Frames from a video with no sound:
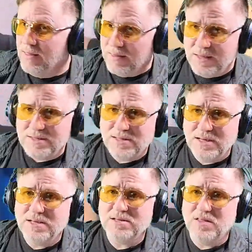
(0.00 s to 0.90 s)
This
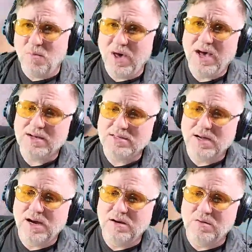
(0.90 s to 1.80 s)
is the back
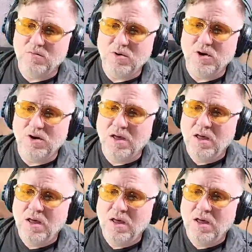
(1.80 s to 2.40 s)
side of the rug,